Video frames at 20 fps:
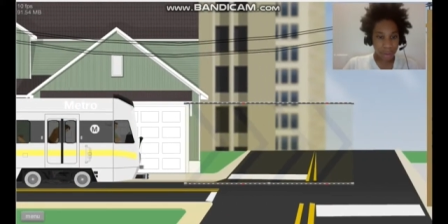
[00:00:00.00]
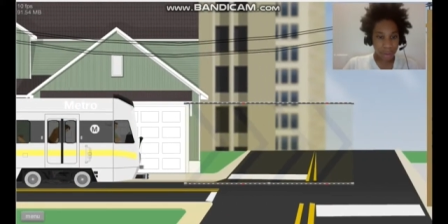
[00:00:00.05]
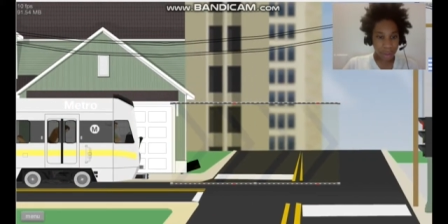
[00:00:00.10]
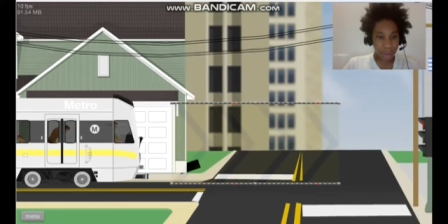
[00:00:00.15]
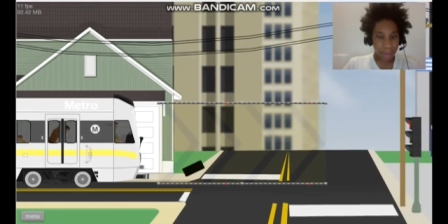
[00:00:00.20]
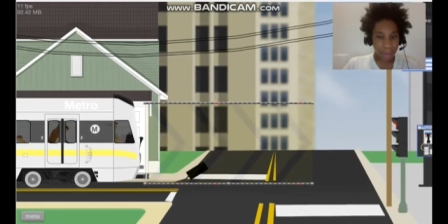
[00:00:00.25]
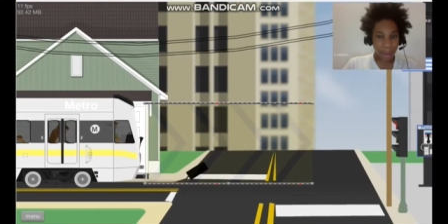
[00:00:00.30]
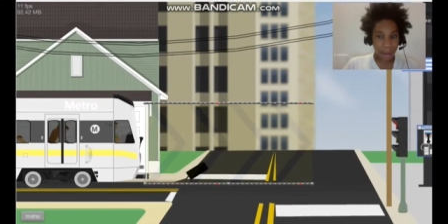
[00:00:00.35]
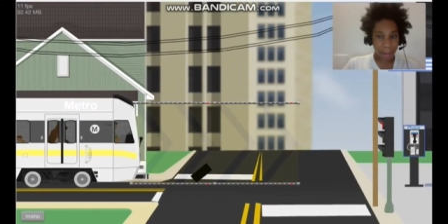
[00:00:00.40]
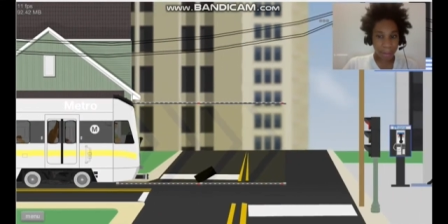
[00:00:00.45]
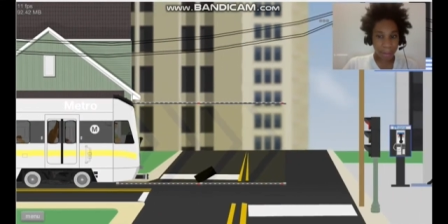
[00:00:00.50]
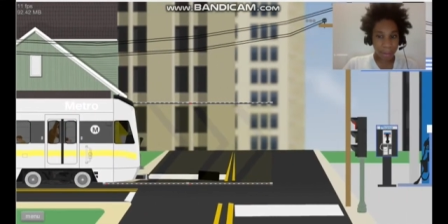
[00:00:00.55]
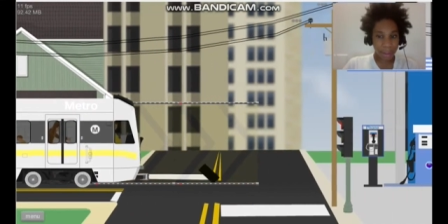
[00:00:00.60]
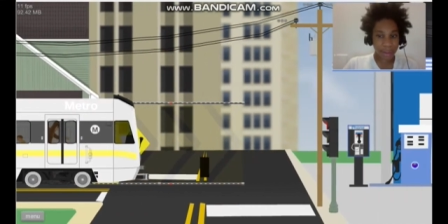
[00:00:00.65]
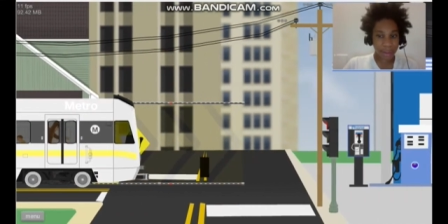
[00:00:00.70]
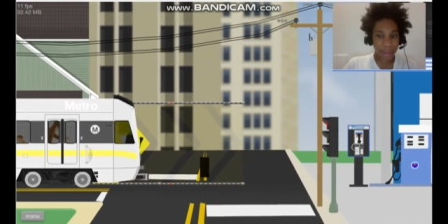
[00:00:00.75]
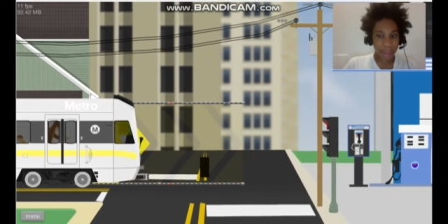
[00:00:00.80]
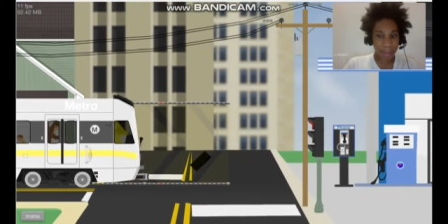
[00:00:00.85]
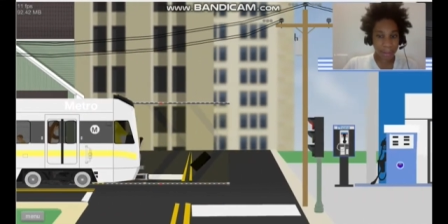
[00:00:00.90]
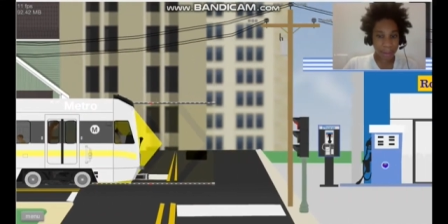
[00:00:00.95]
I mean, I mean
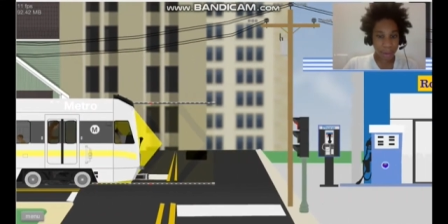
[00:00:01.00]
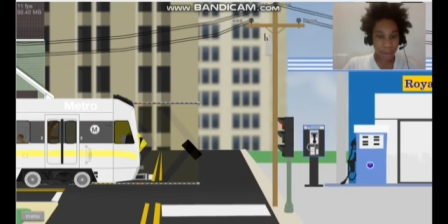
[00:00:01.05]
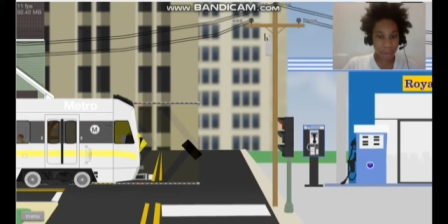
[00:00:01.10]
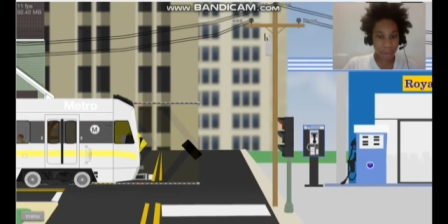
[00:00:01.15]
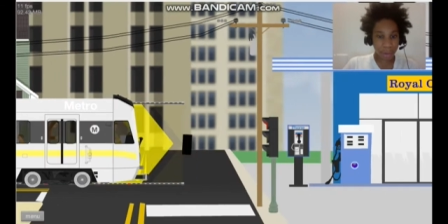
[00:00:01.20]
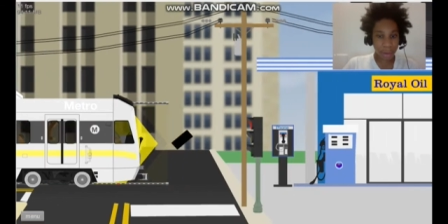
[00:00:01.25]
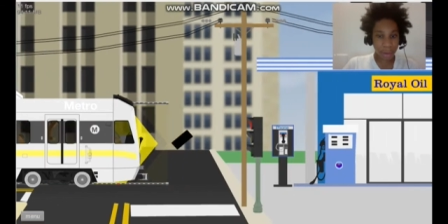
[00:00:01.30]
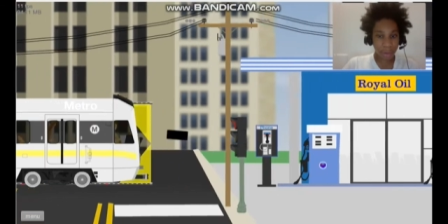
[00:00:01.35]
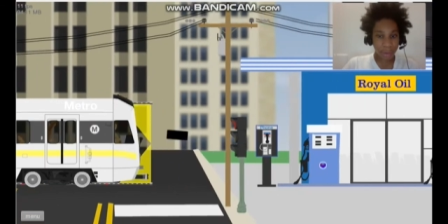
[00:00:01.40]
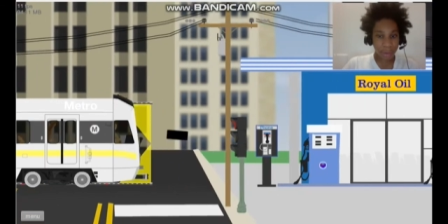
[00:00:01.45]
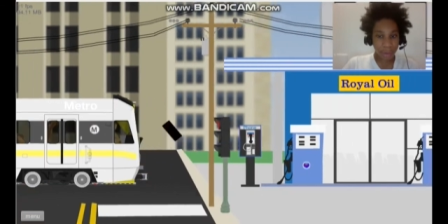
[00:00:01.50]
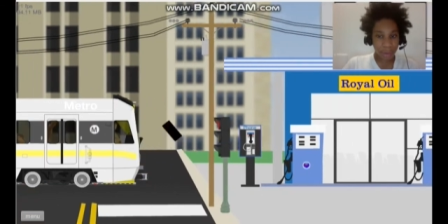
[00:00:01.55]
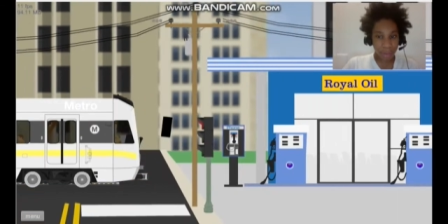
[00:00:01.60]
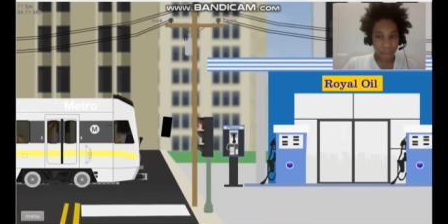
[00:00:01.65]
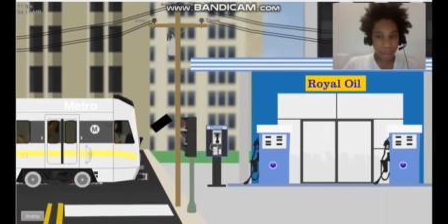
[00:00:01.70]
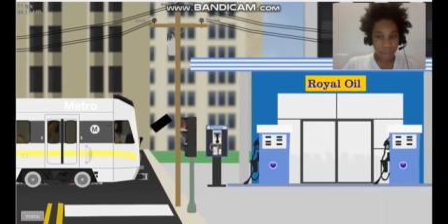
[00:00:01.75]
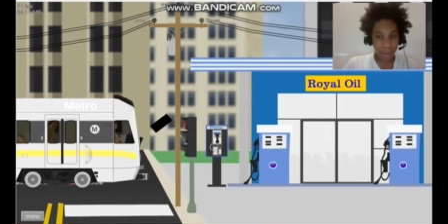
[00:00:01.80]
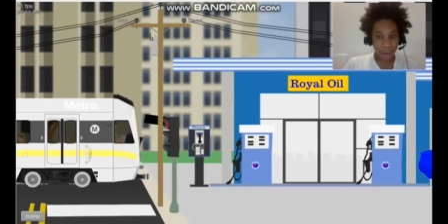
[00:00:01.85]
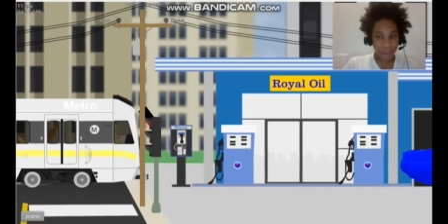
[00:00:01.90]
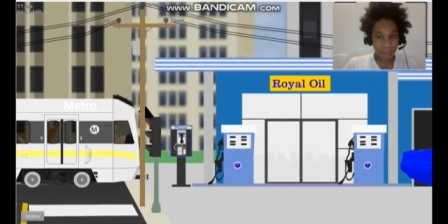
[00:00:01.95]
let's keep going.
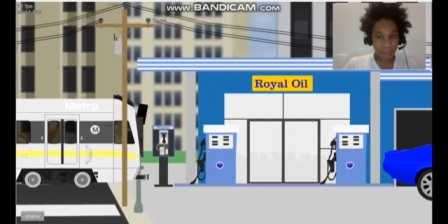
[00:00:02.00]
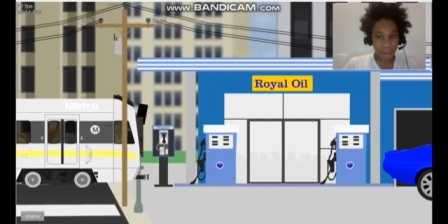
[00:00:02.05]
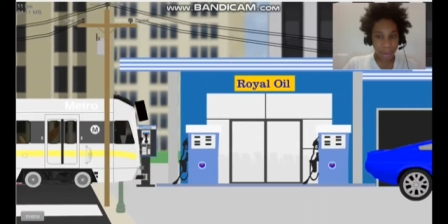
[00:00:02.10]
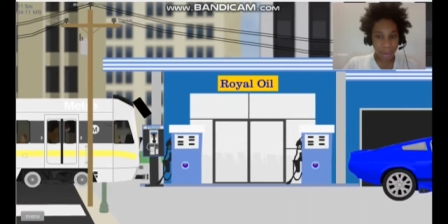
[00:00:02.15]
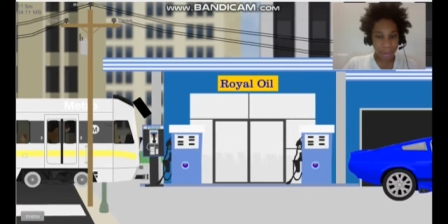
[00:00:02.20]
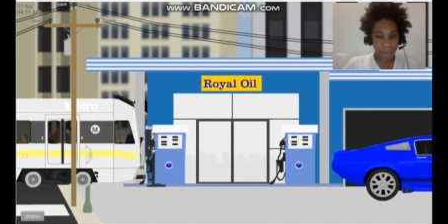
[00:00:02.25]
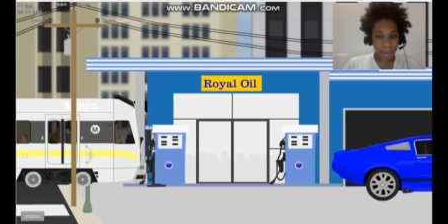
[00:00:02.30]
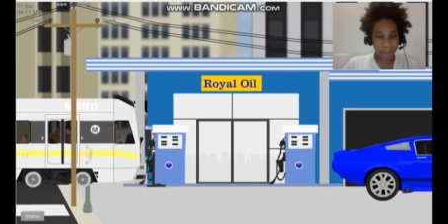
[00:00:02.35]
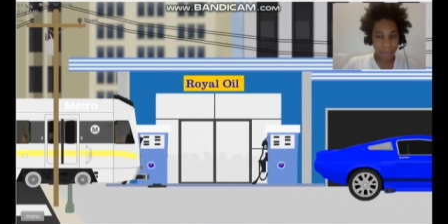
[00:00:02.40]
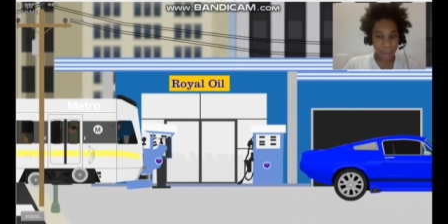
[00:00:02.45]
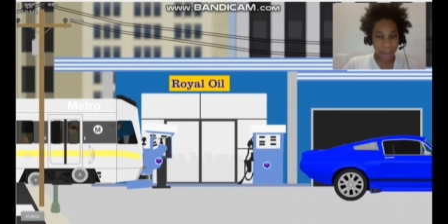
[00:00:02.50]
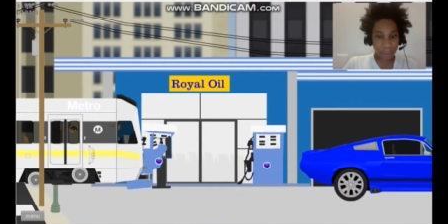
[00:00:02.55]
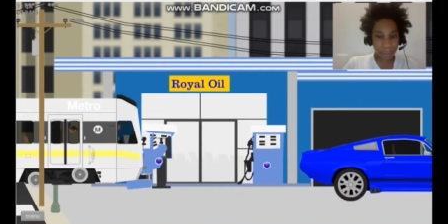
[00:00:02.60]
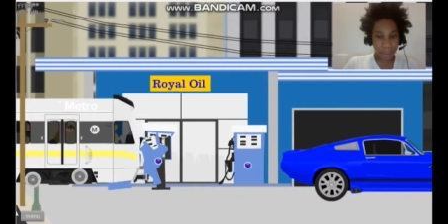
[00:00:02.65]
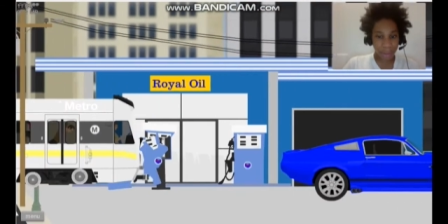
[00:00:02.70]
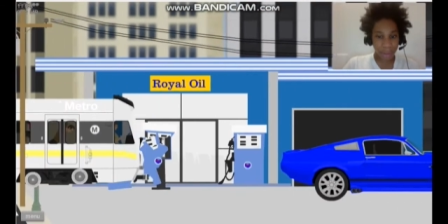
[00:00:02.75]
Right, where this round?